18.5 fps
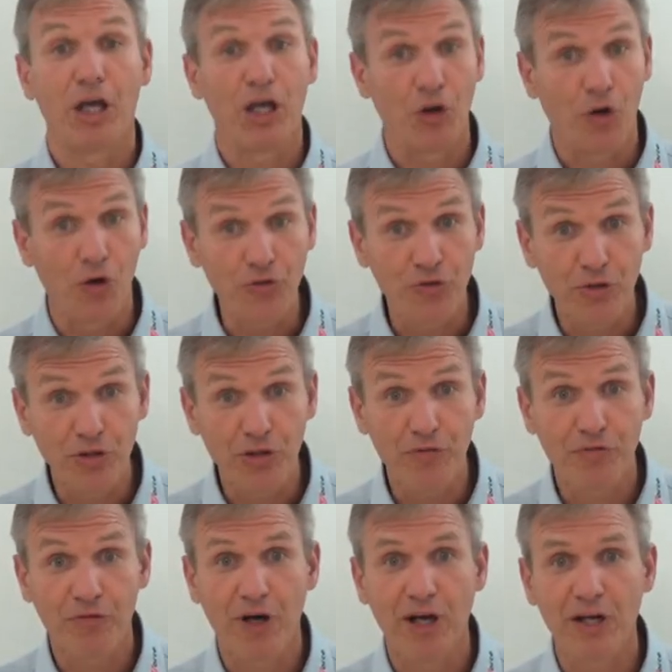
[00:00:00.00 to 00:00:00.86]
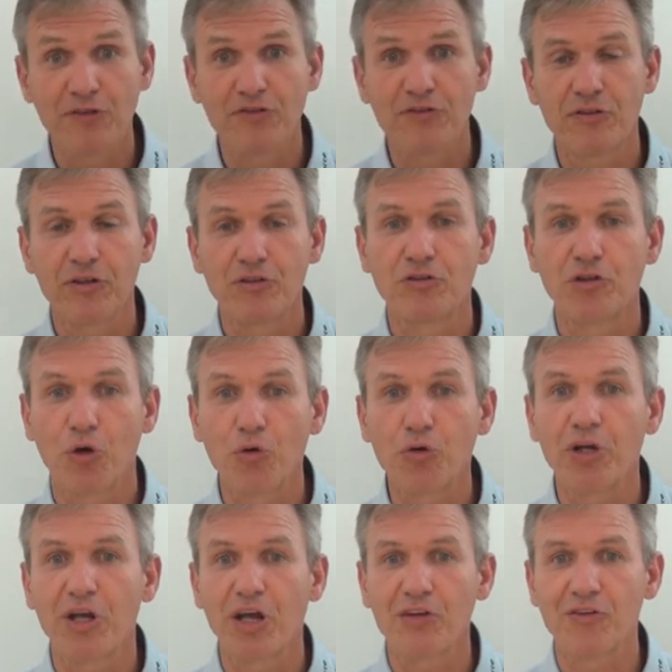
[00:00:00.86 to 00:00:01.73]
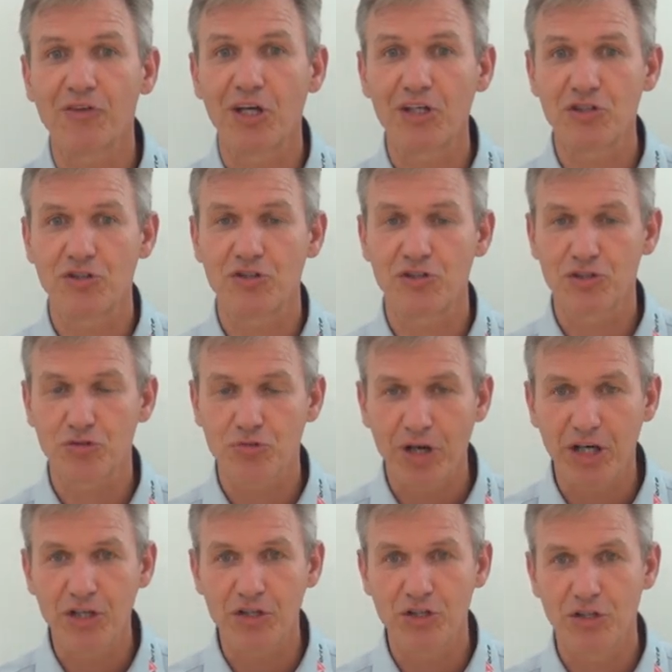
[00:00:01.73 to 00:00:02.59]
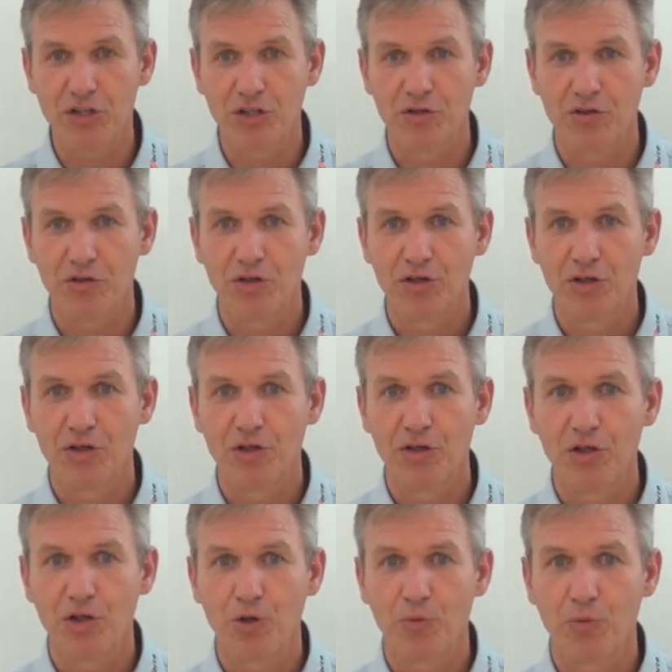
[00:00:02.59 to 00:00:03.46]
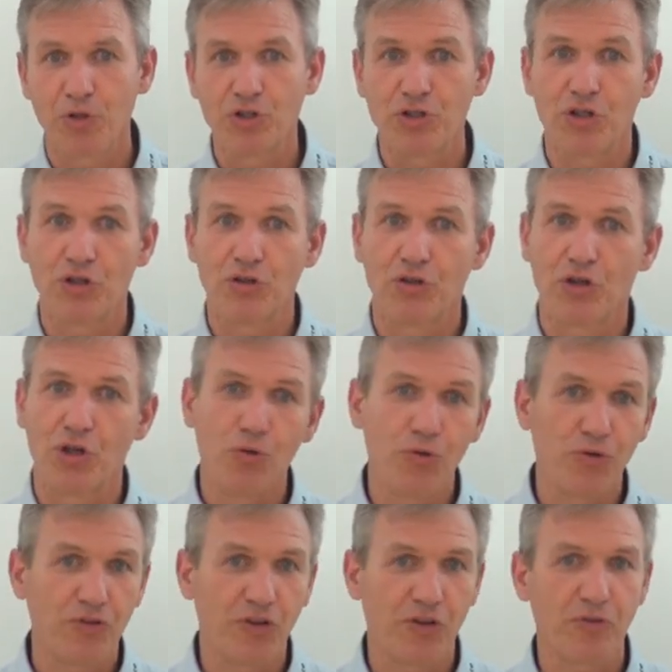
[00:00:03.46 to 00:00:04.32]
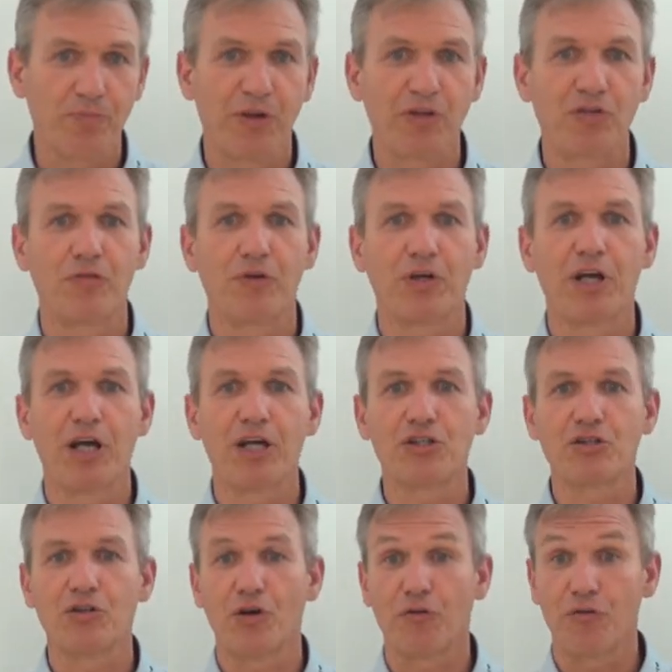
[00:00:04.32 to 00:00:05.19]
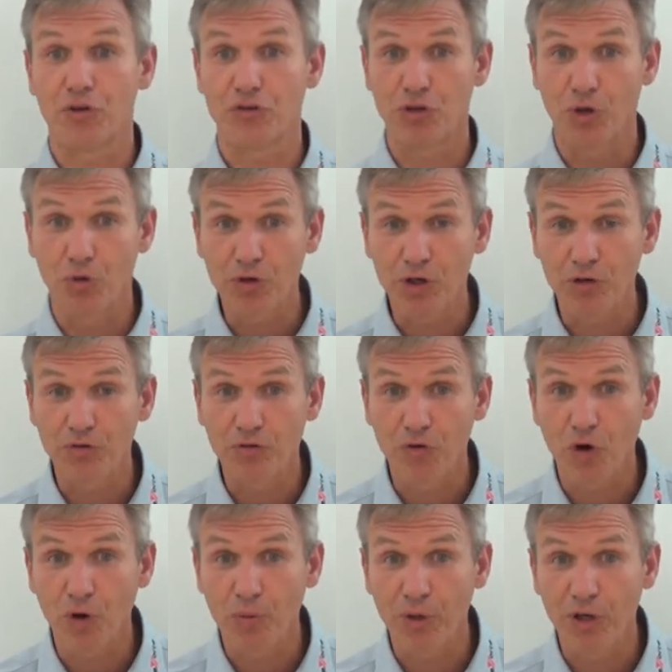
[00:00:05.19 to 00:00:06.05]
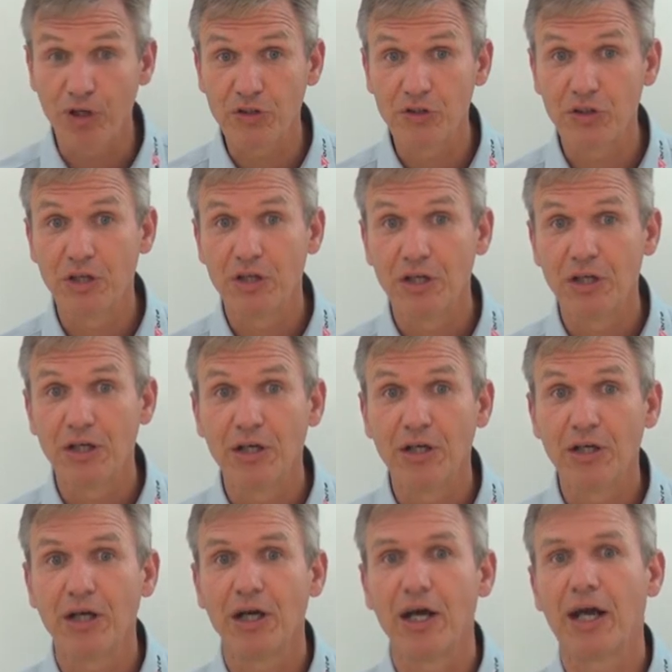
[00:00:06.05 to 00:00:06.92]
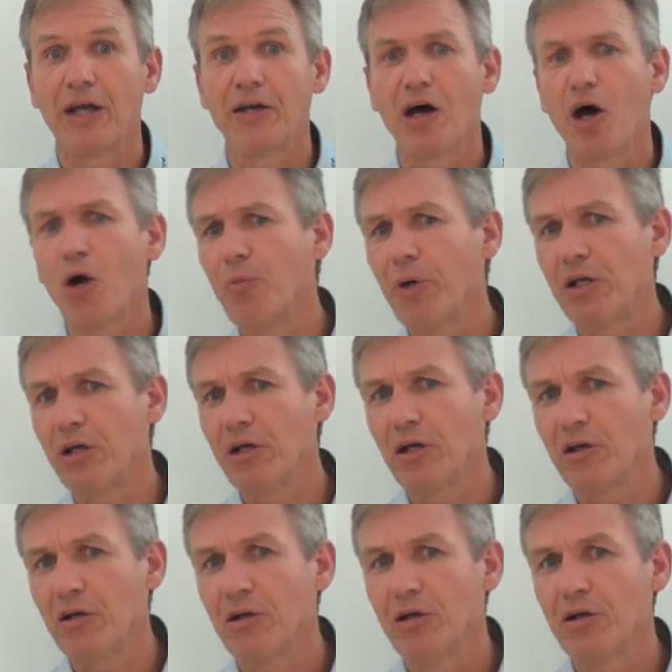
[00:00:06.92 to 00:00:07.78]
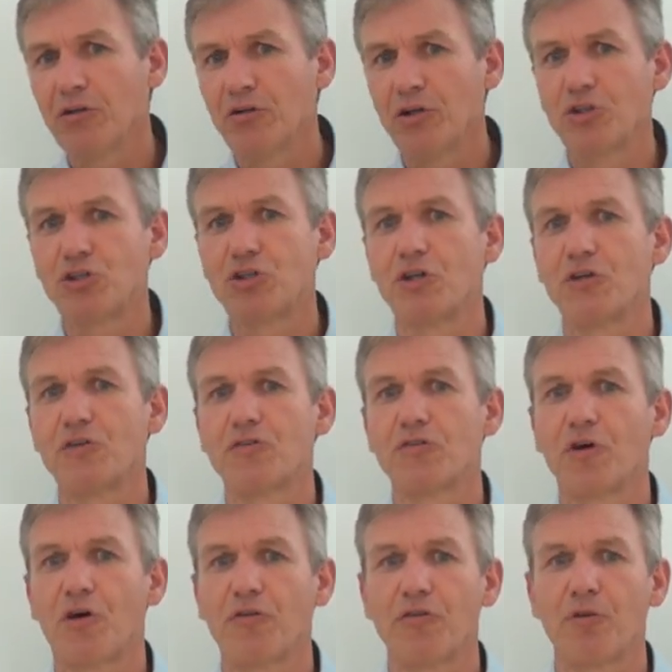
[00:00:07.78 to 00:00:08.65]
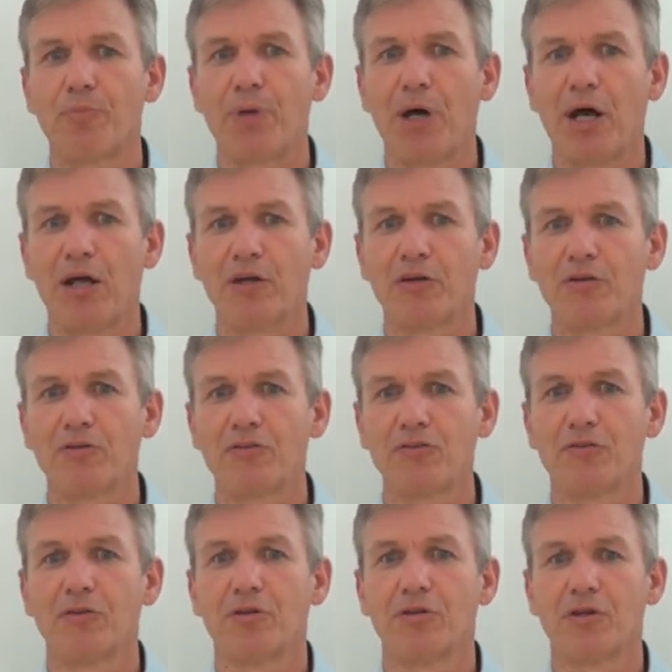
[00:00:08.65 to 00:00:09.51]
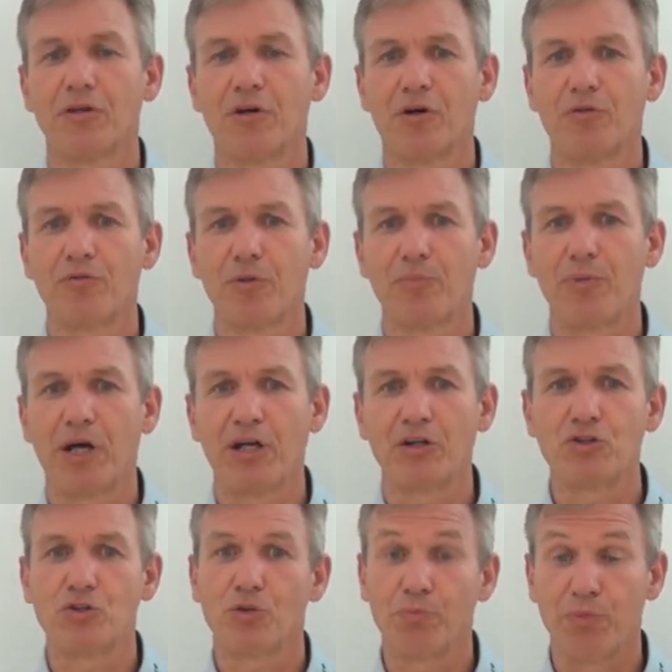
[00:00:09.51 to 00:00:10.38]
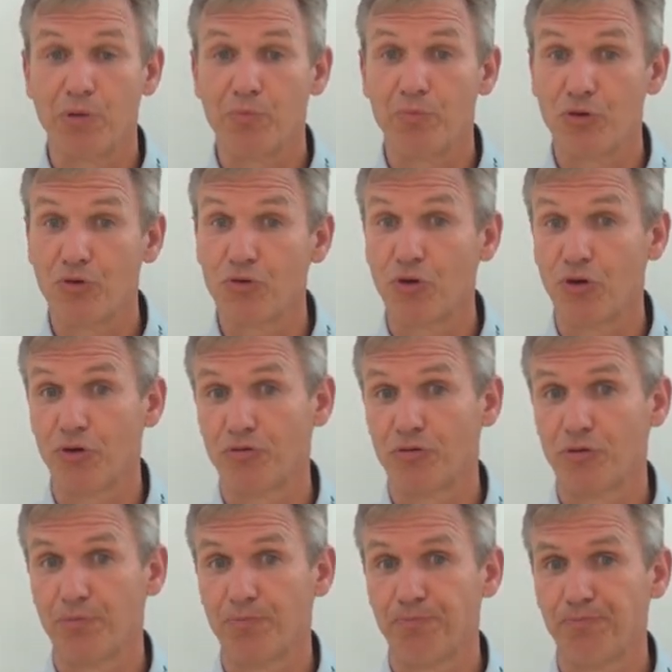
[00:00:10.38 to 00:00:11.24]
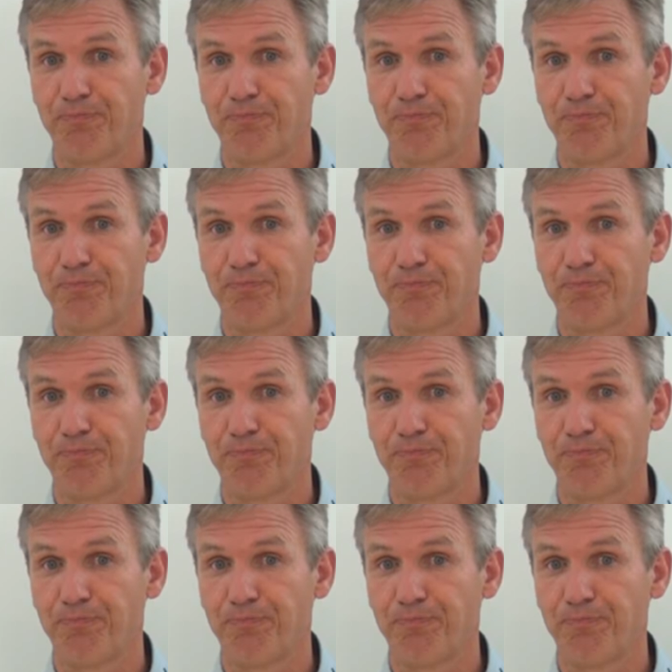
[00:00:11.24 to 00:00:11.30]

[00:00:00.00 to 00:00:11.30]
It also defines the tokenization strategy, which includes a specification of the token format and how many digits of the PAN should be preserved.